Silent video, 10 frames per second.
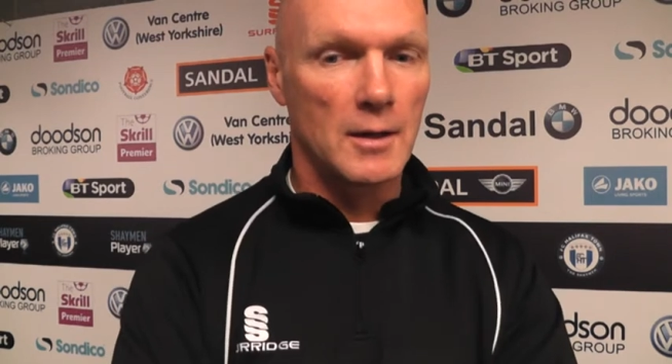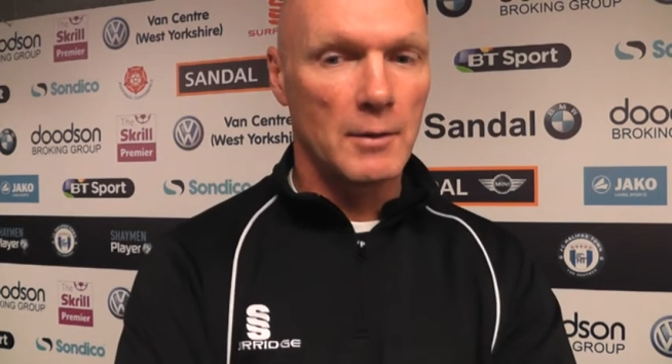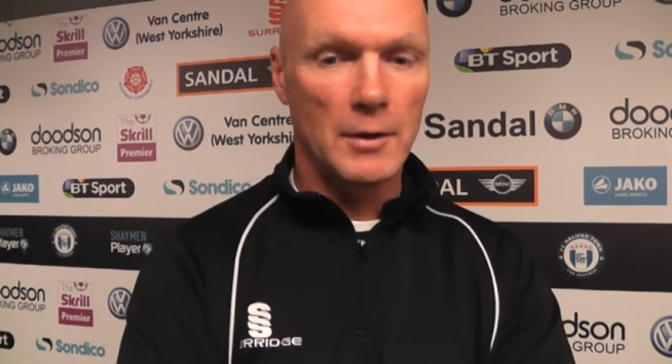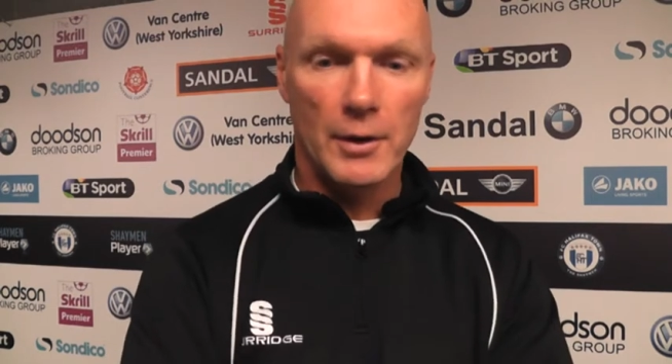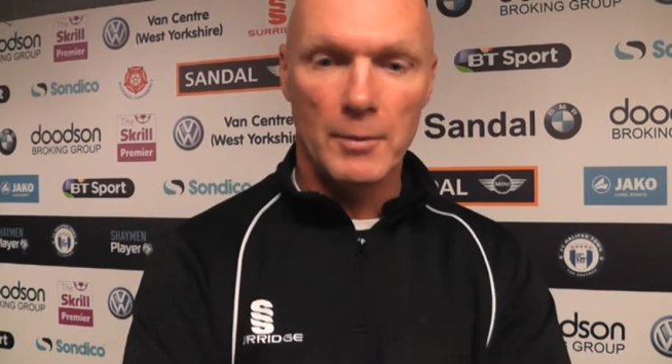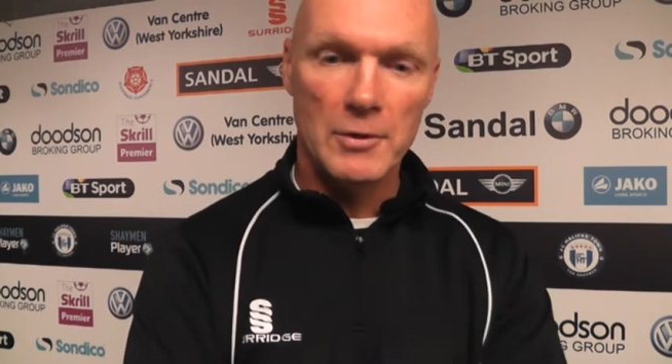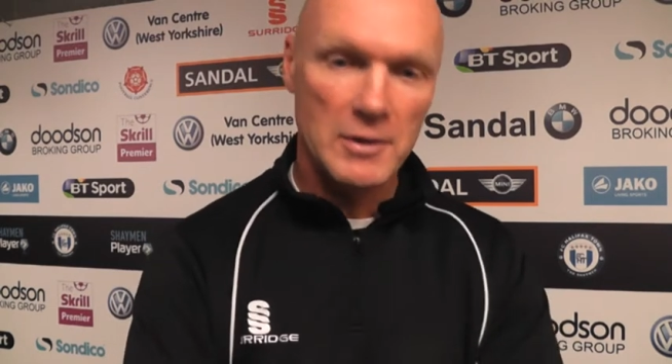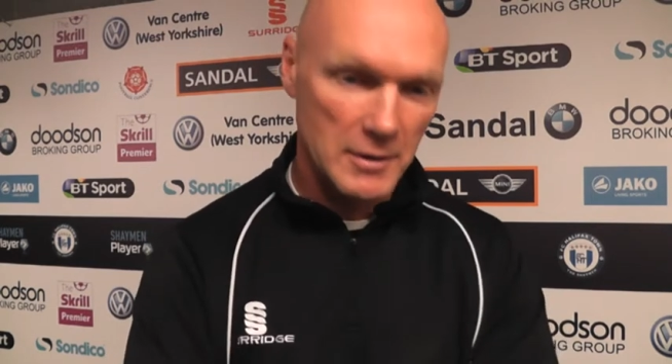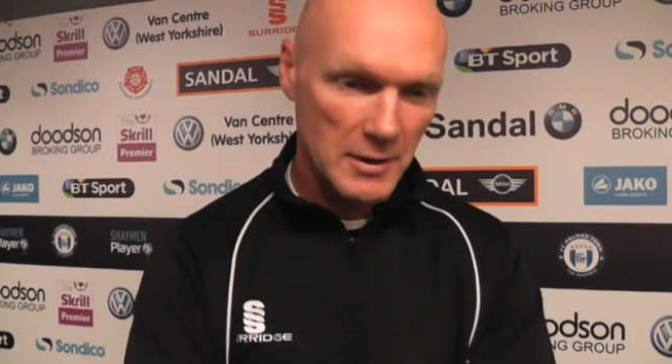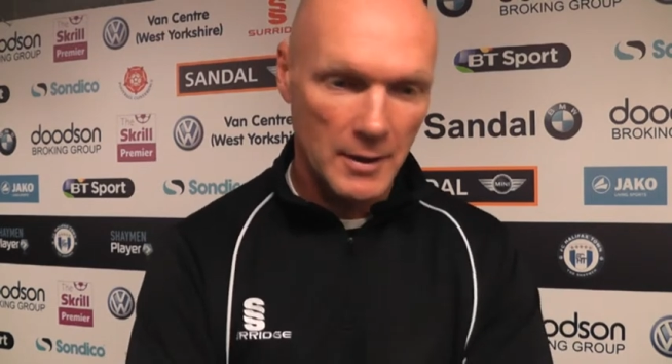Well, no, I
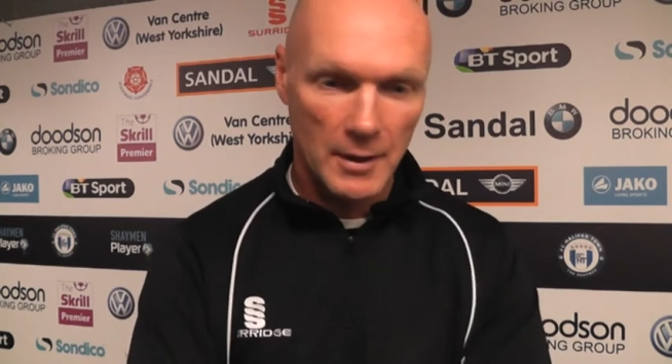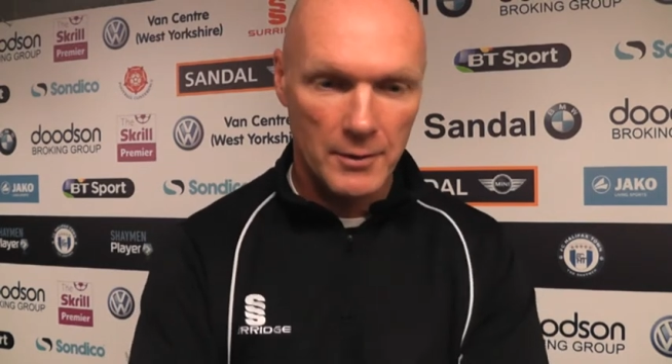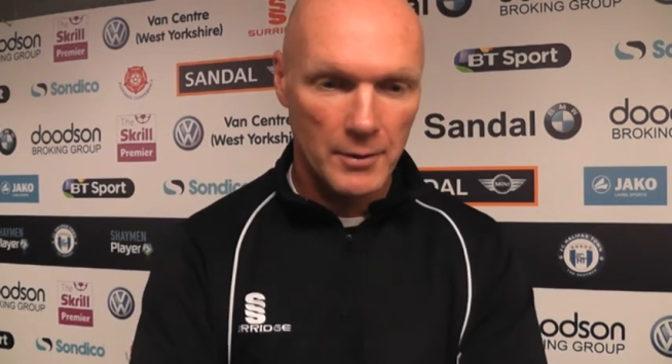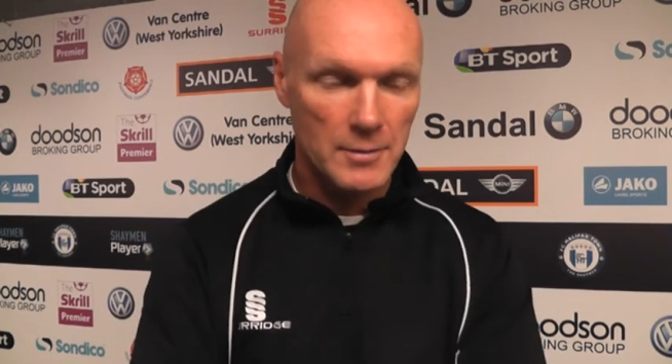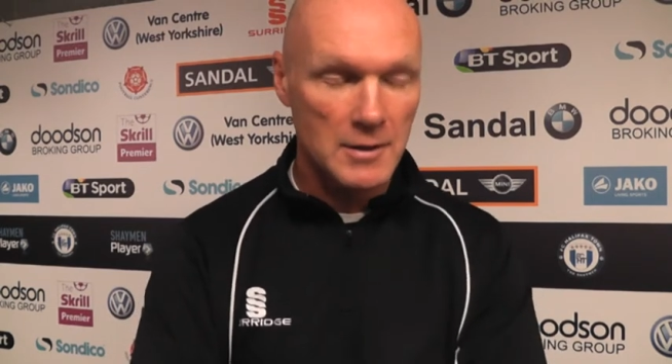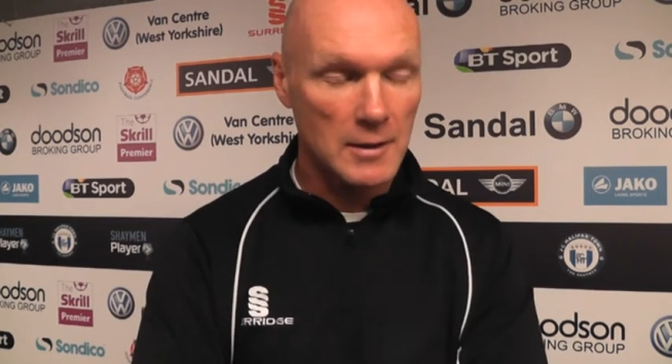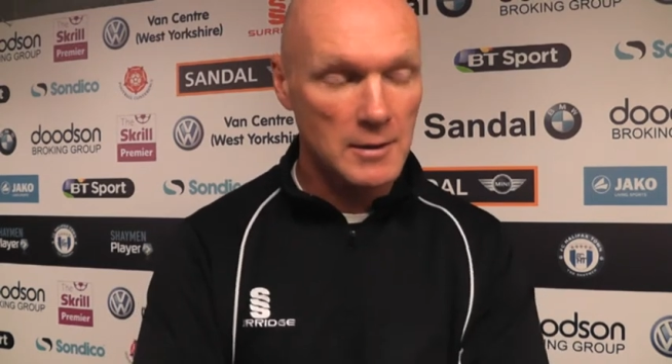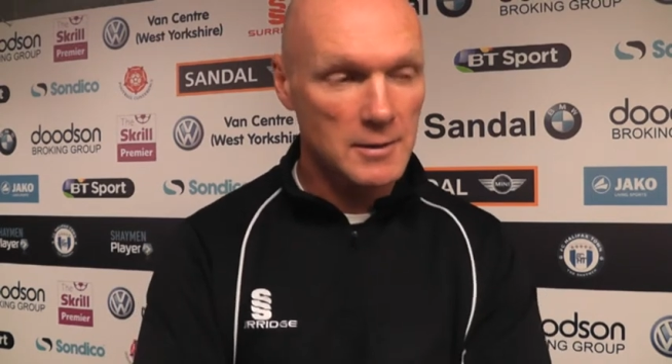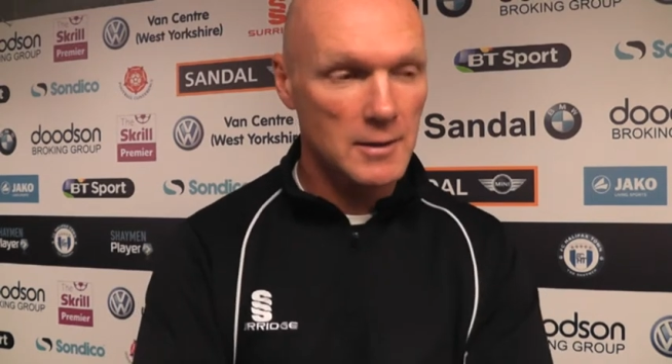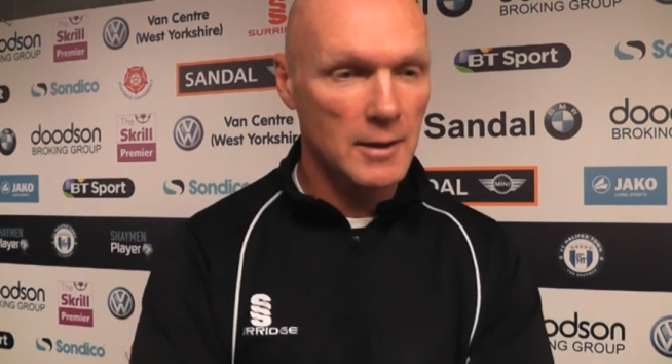must say I thought he was
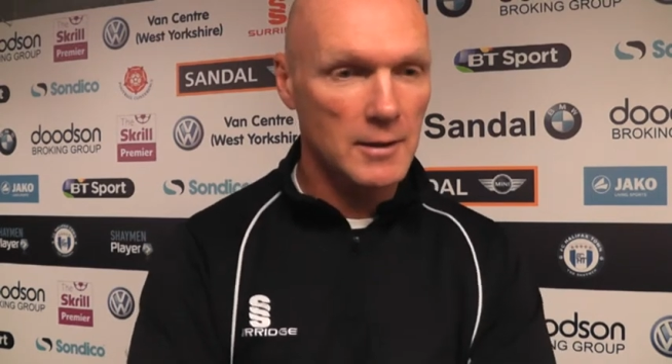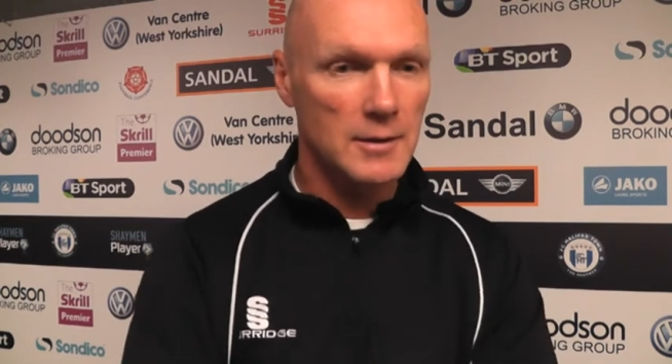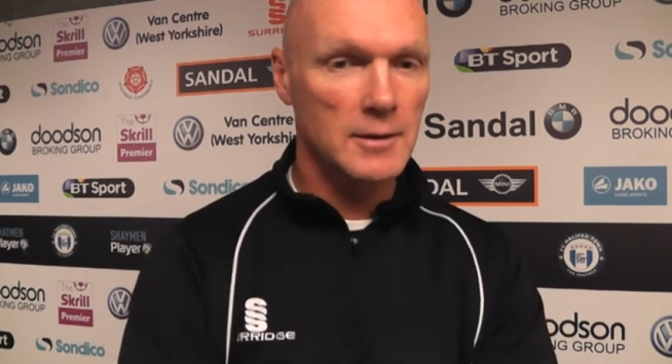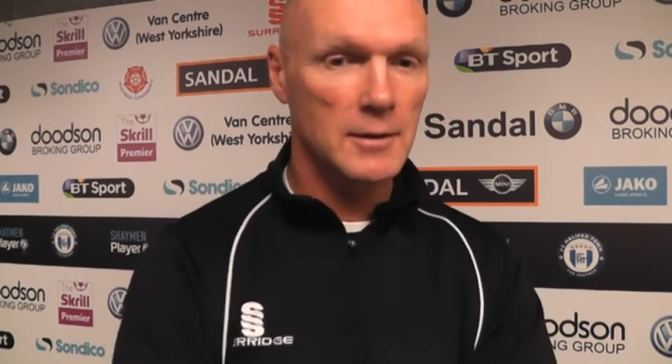excellent tonight.